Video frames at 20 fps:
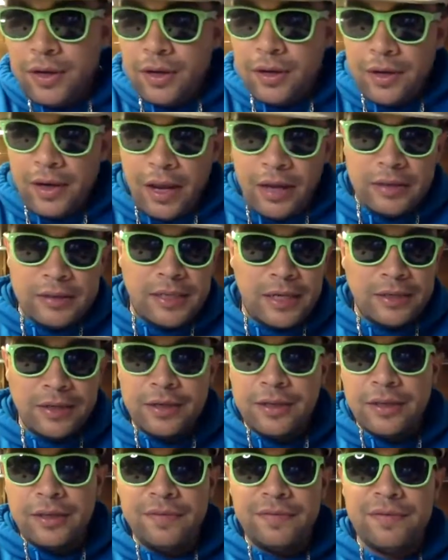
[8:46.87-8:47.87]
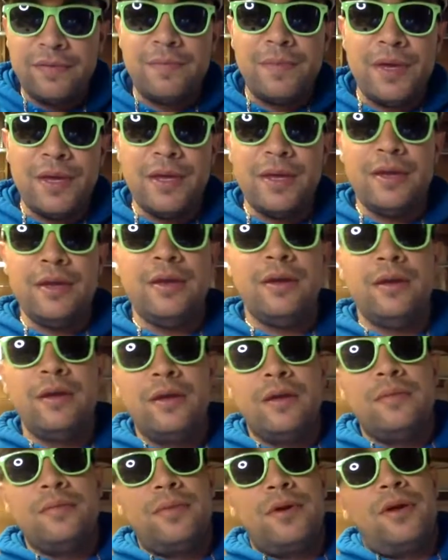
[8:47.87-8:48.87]
not technically for me,
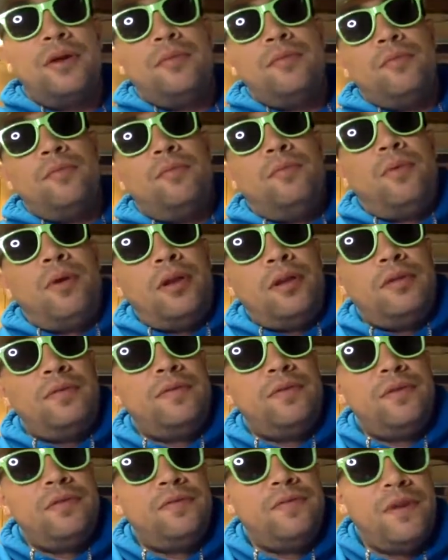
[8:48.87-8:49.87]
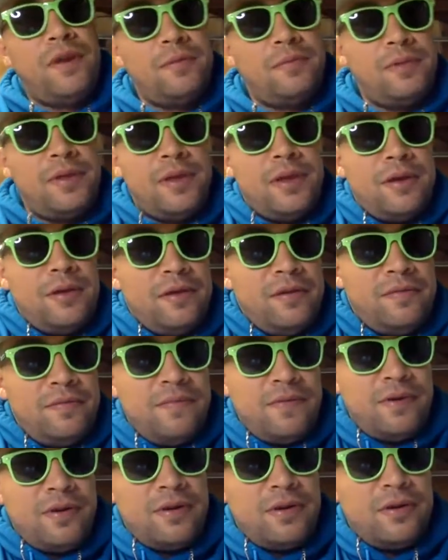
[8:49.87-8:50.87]
but probably for the family of
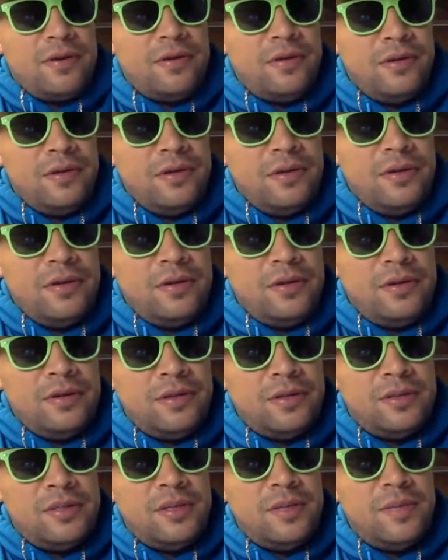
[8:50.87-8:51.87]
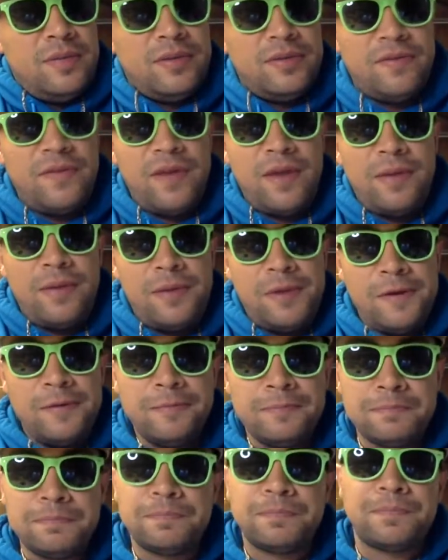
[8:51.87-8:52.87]
the Simmons family
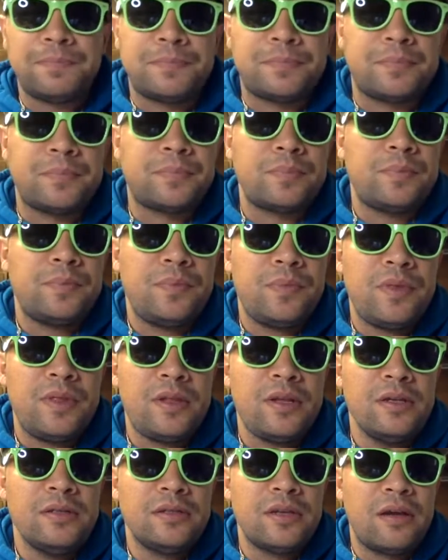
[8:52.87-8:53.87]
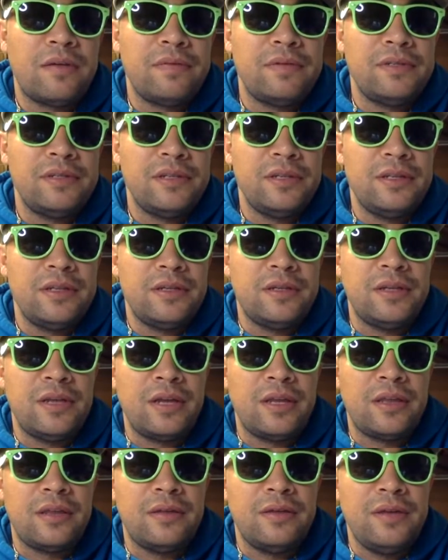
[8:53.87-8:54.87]
is obviously the
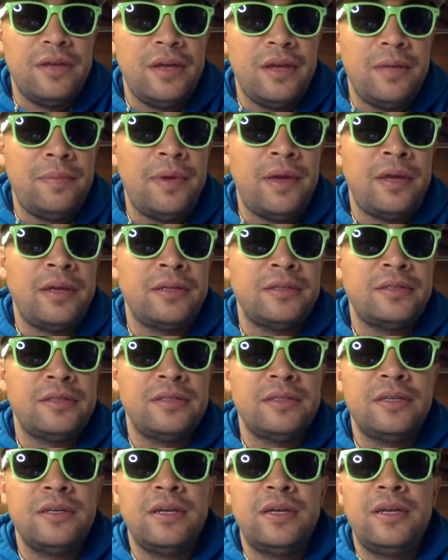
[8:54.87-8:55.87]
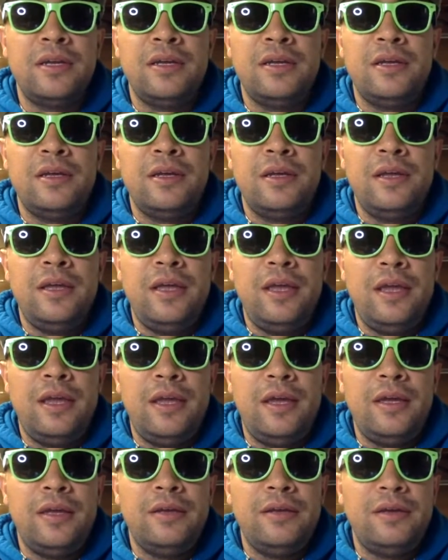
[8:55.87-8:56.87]
death of DMX.
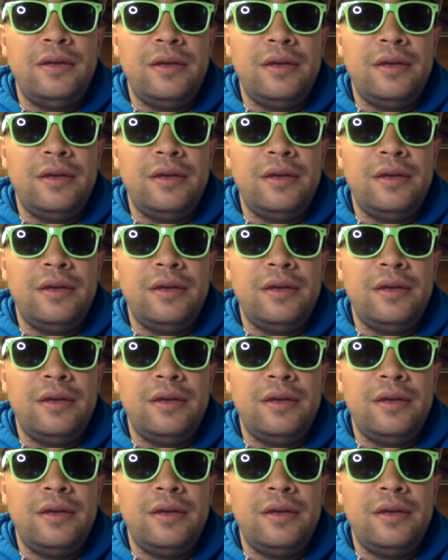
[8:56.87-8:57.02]
And